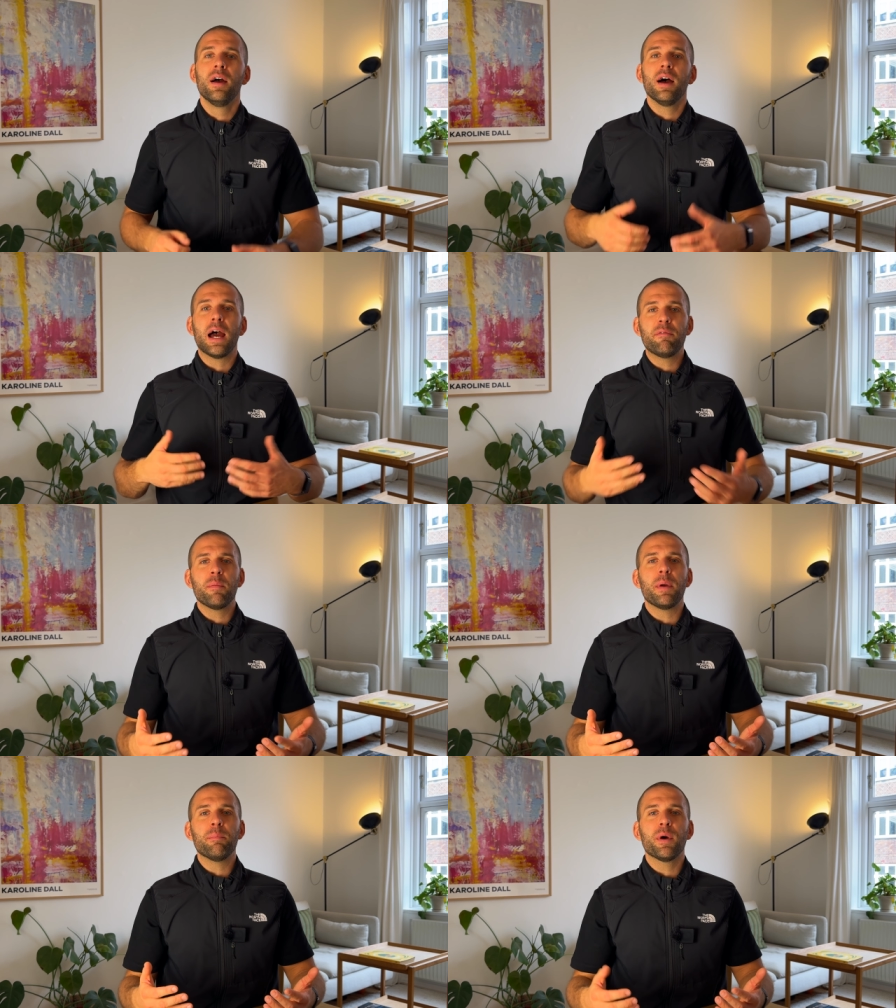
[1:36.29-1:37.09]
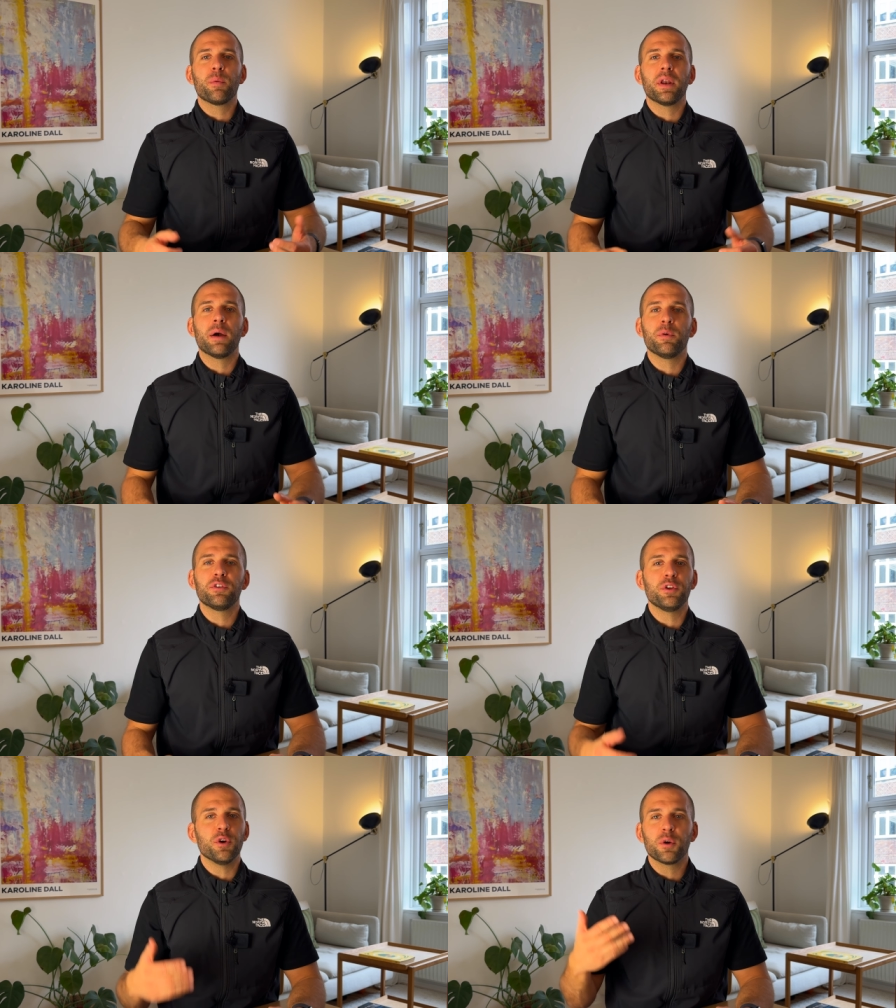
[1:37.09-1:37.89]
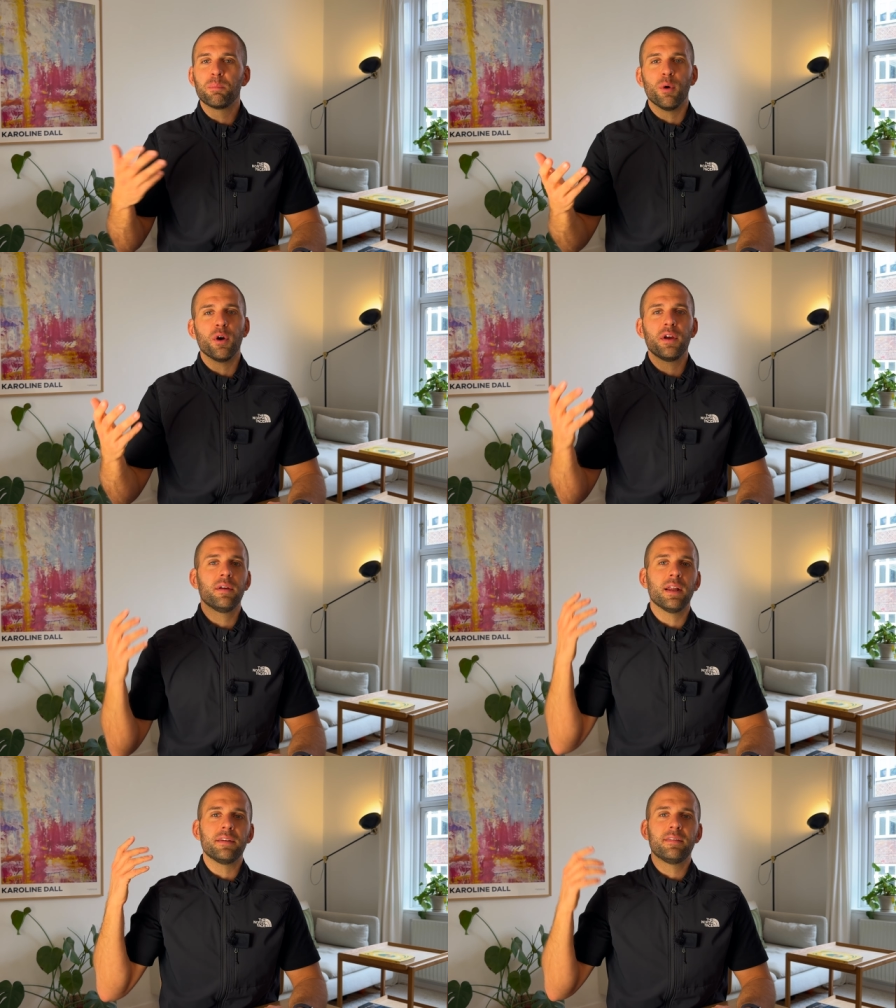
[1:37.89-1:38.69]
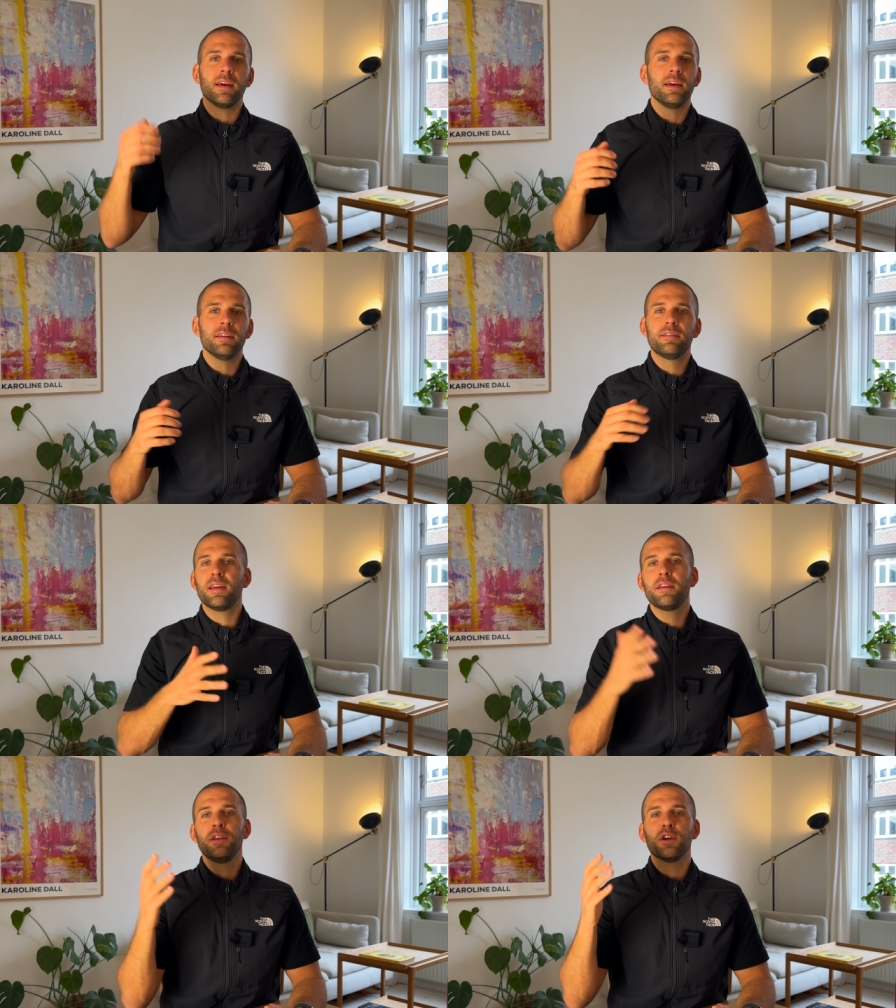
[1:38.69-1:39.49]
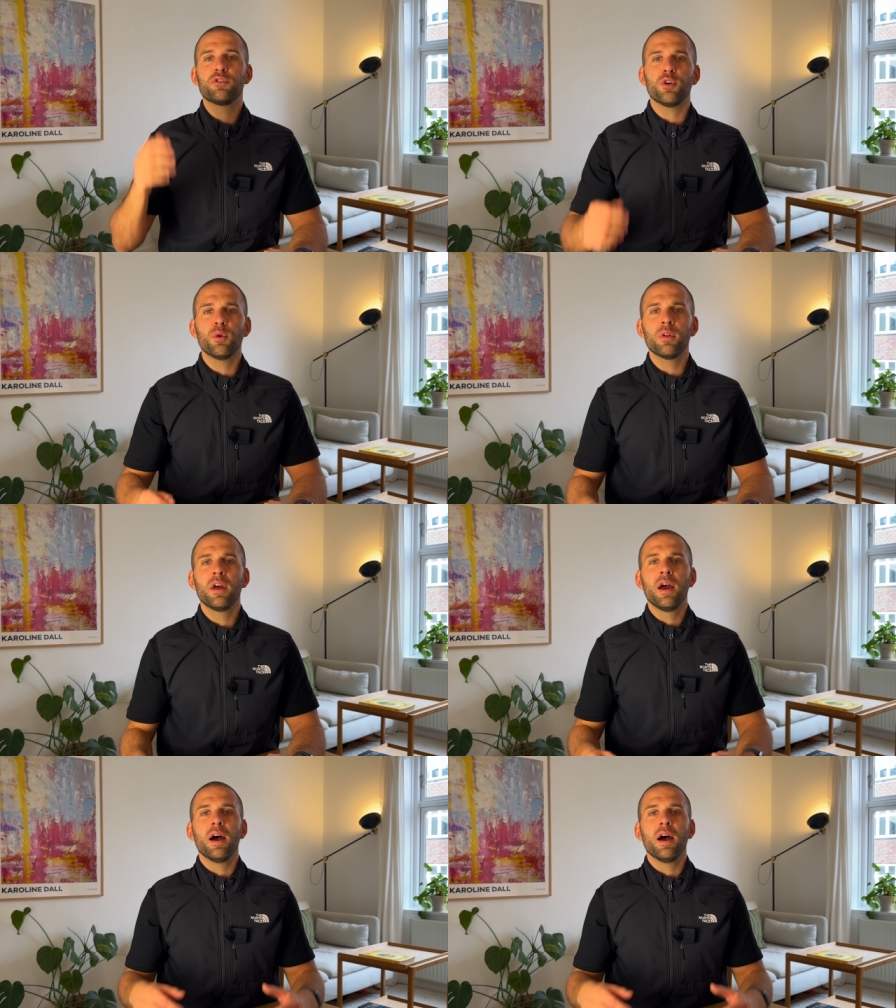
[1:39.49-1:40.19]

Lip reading: I remember when I was a young boy, let's say 10 years old,